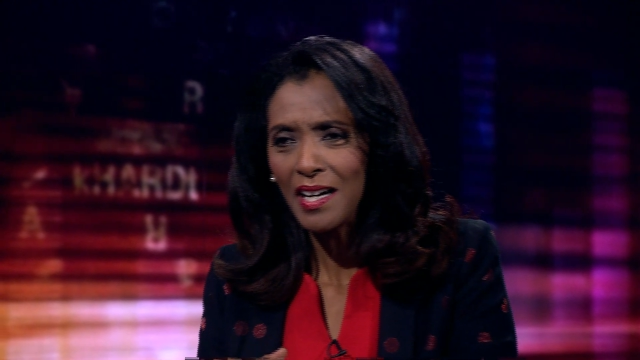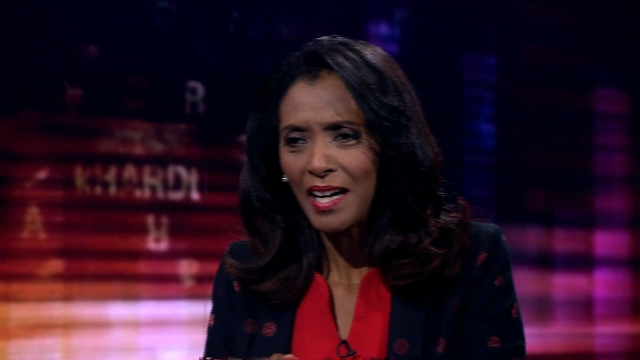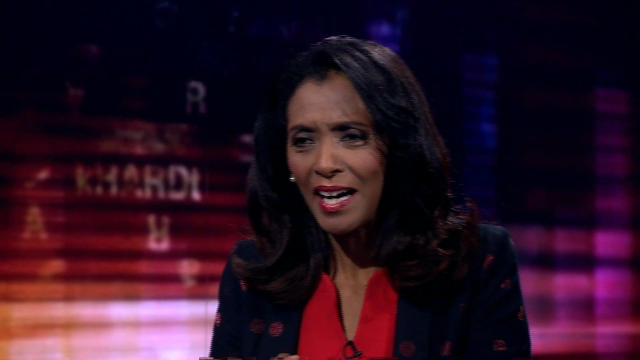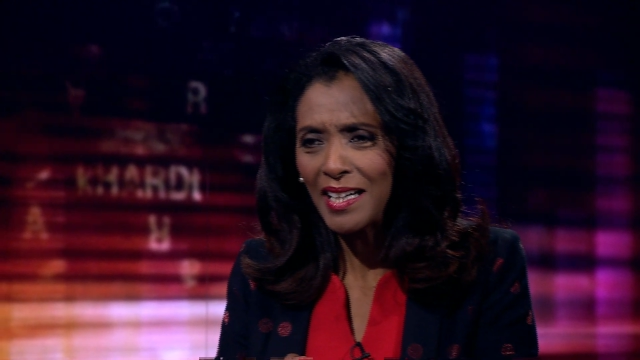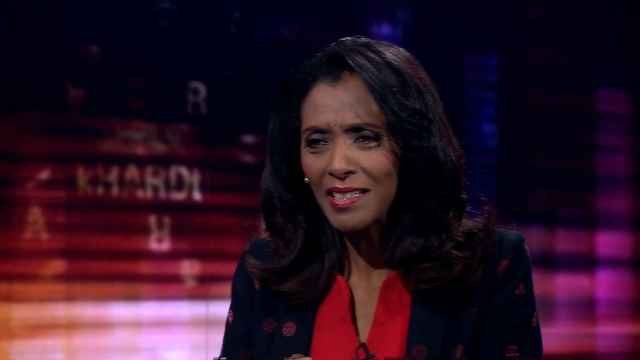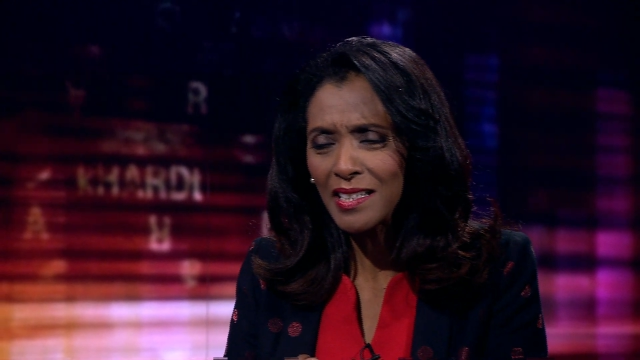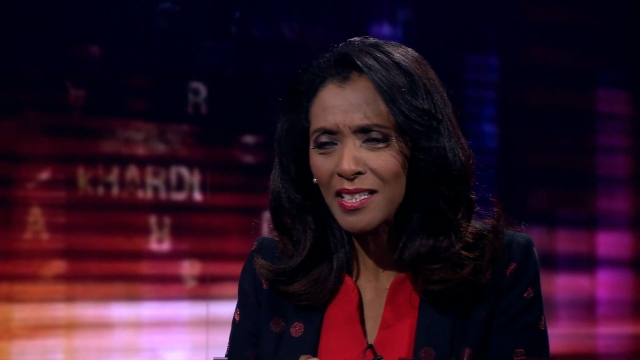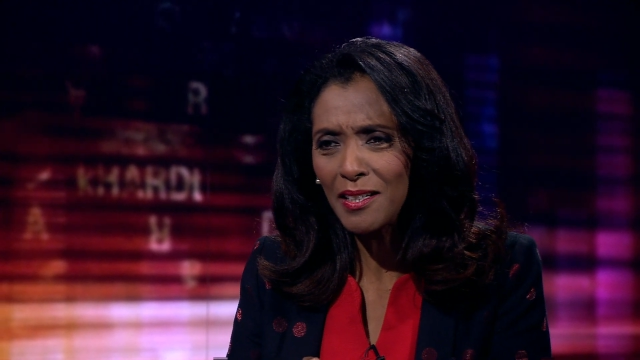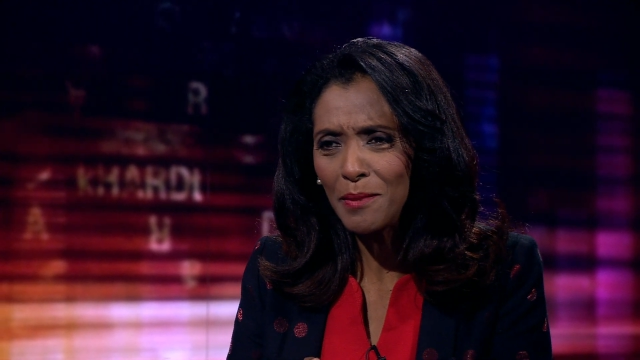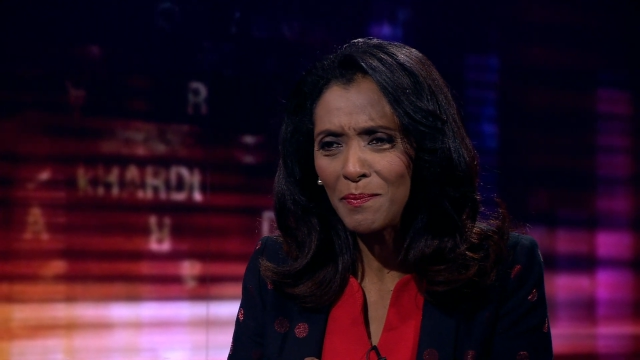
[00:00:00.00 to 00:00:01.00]
And
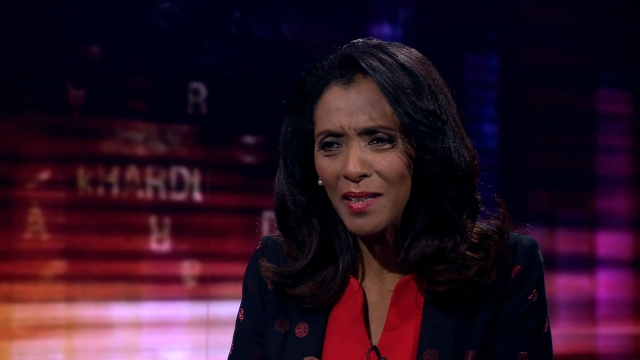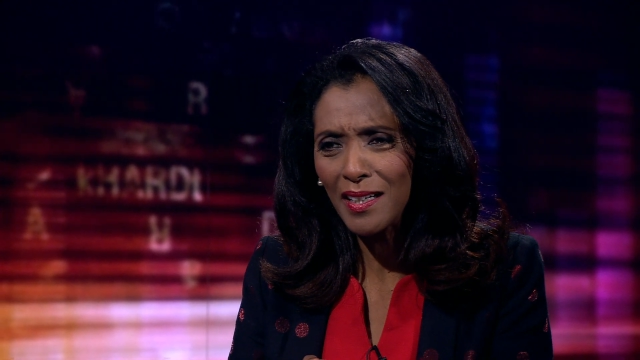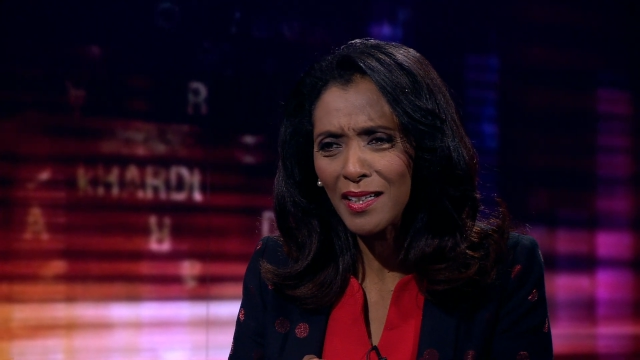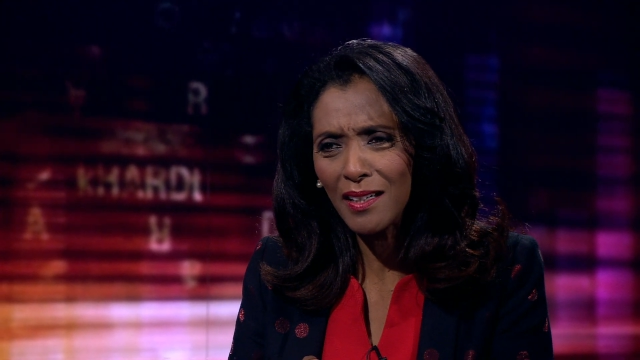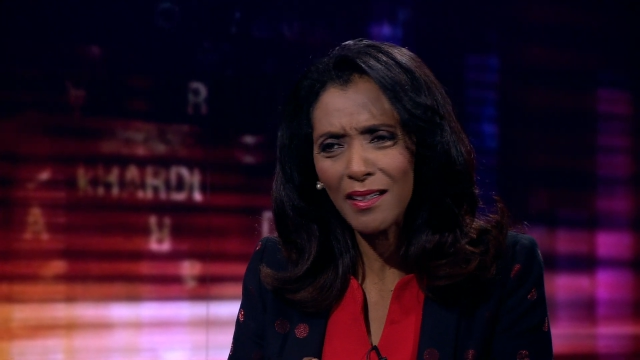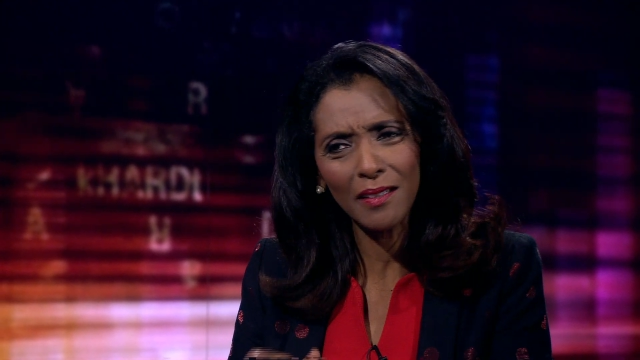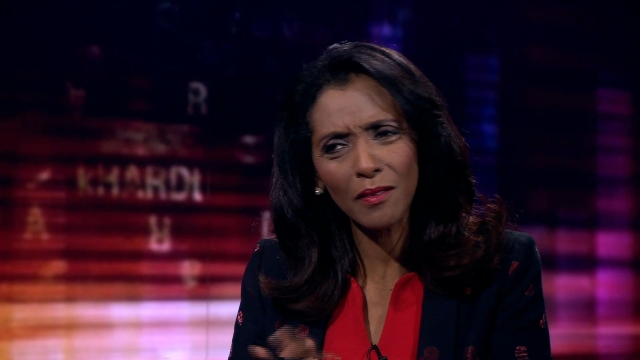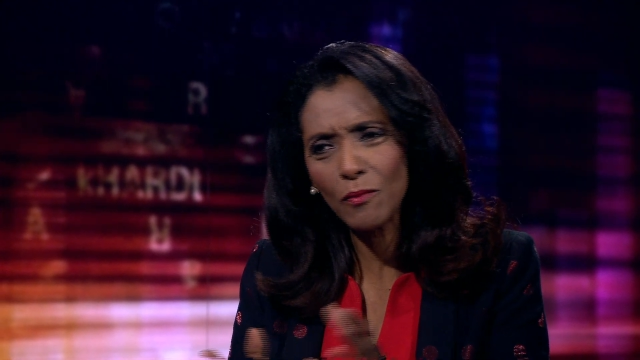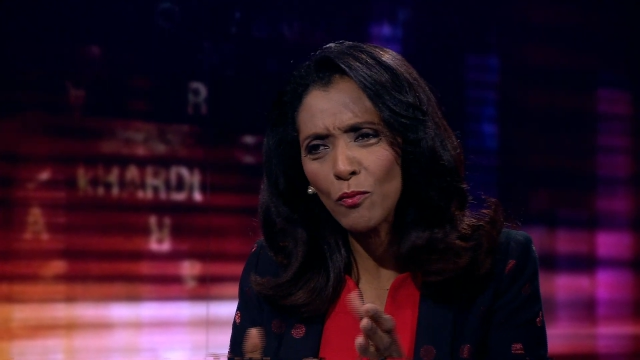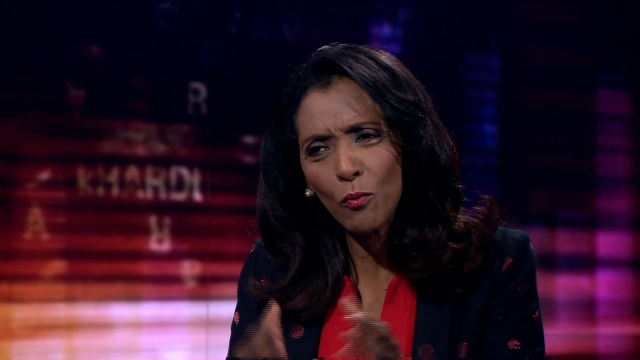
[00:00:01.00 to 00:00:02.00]
um, uh, uh,
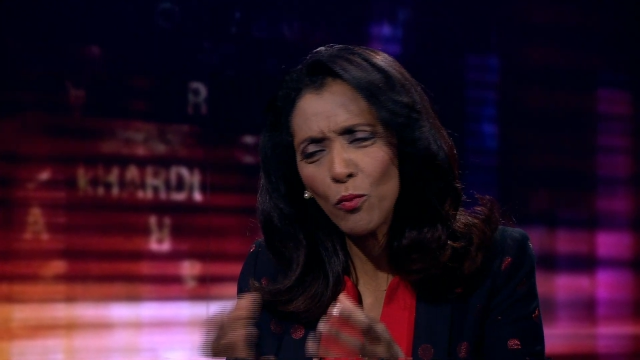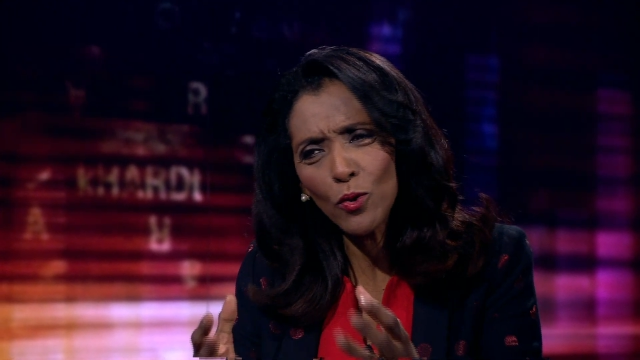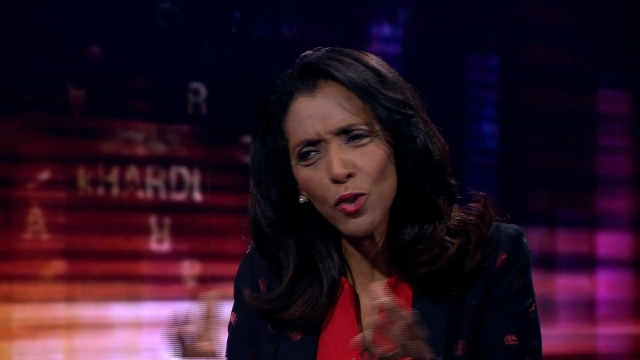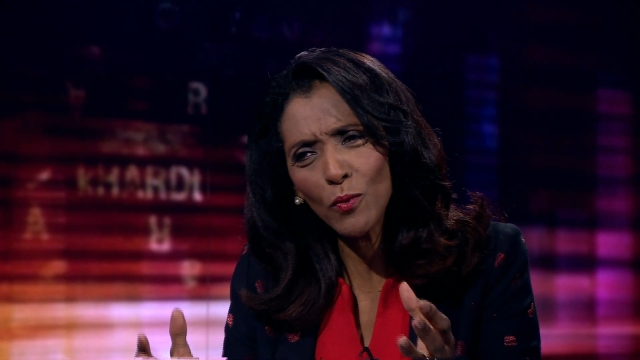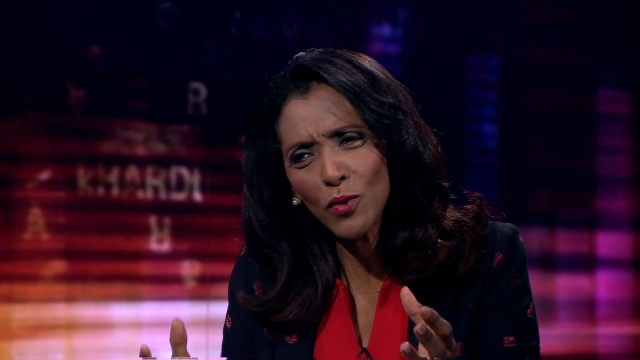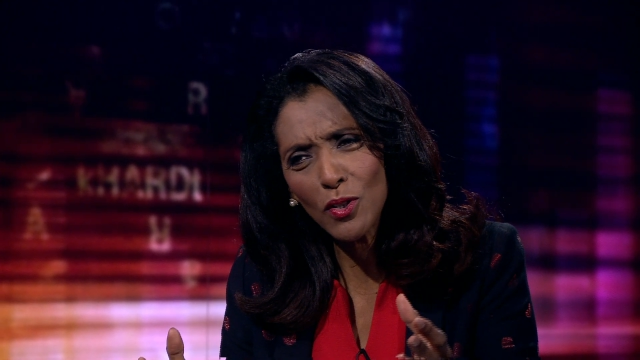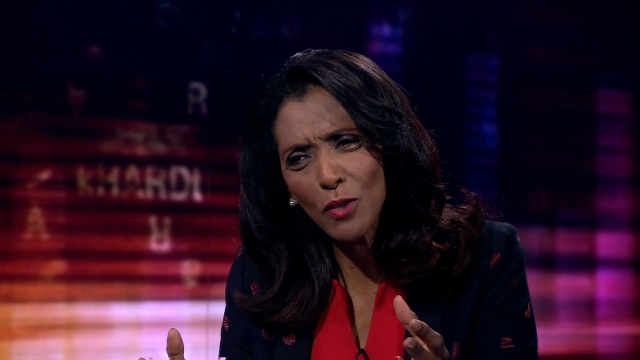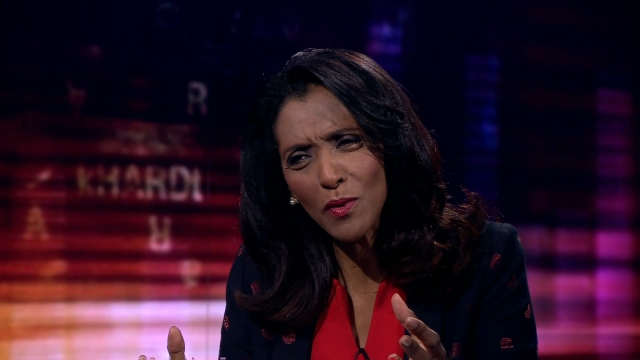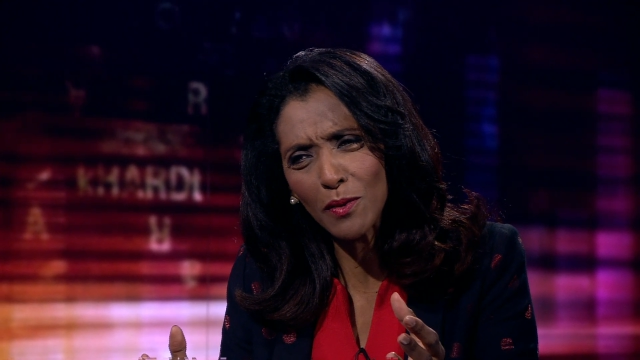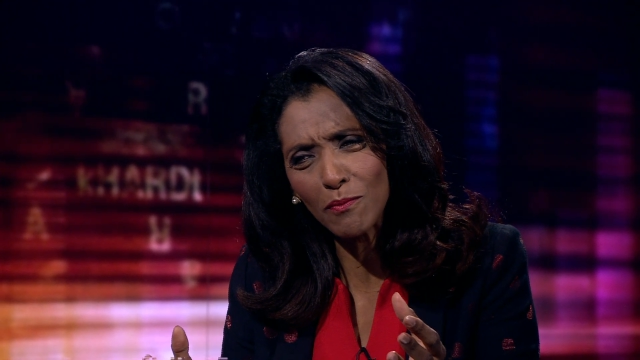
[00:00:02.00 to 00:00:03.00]
what do you want to do
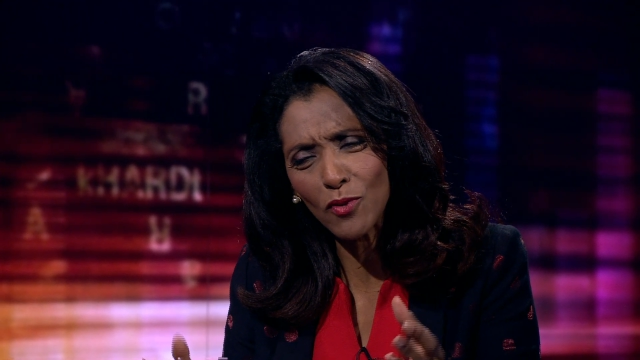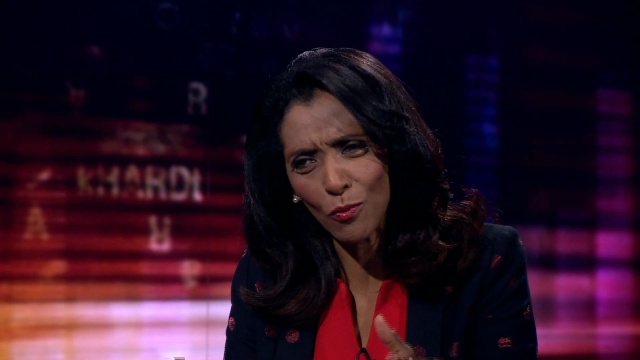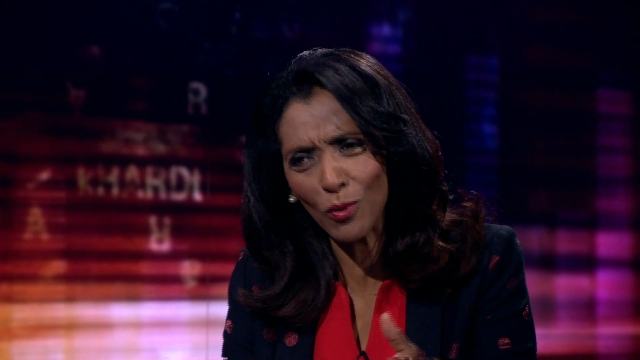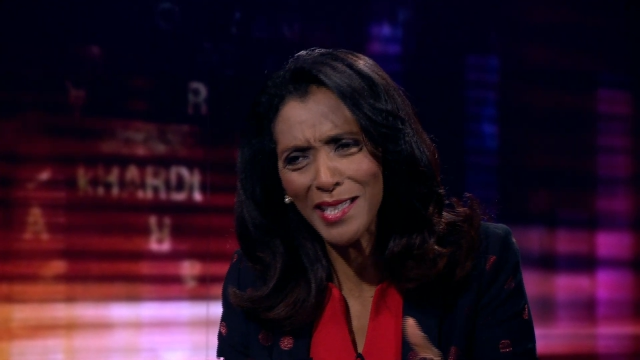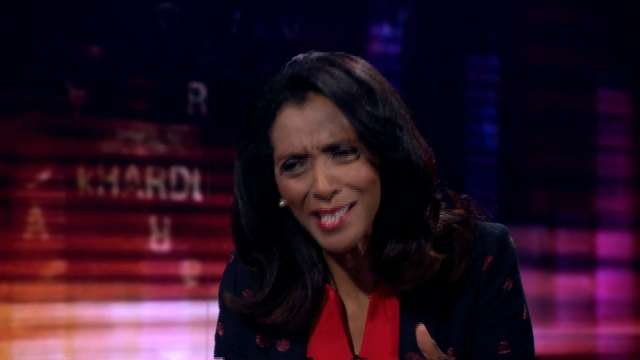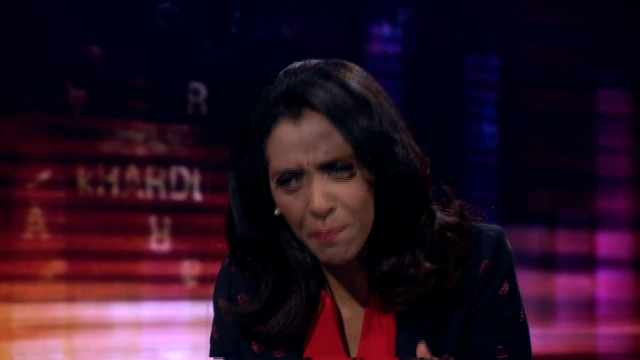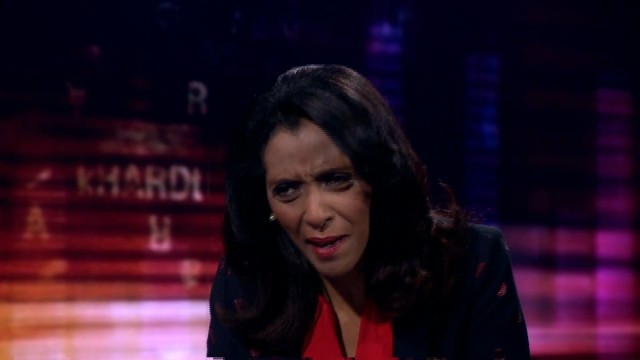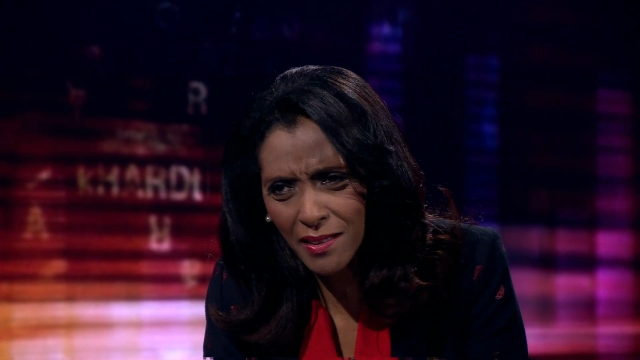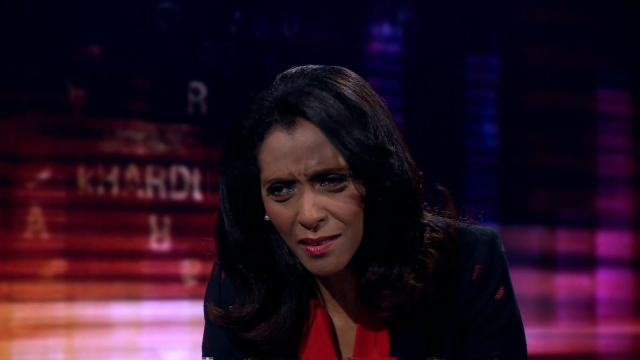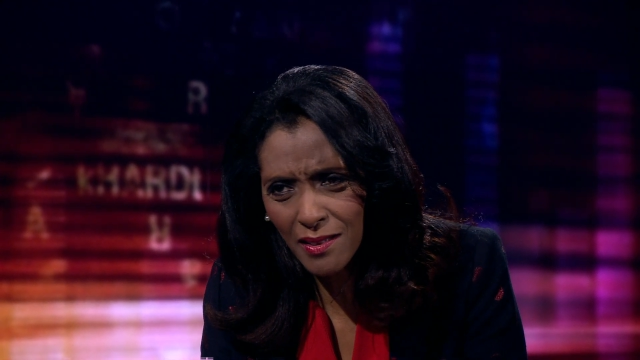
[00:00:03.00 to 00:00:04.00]
with them? Do you want
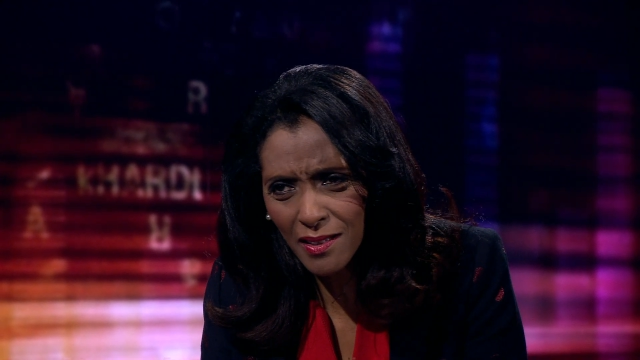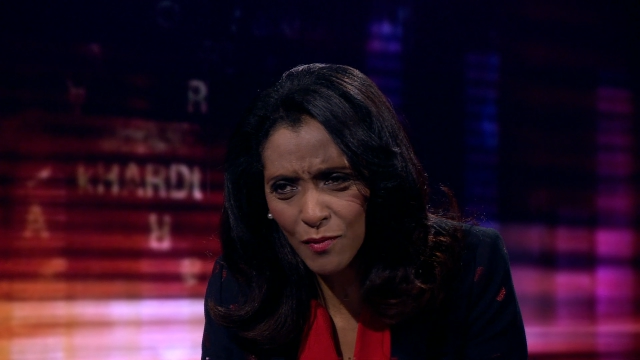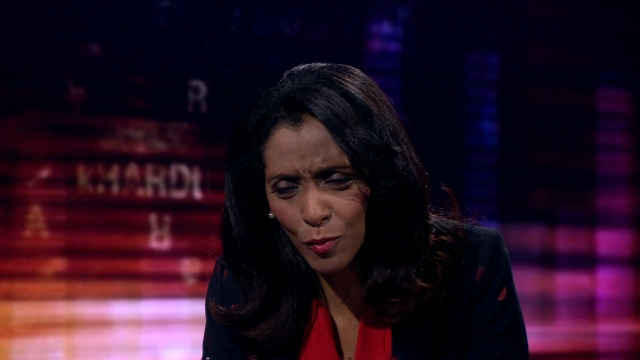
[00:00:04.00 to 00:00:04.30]
independence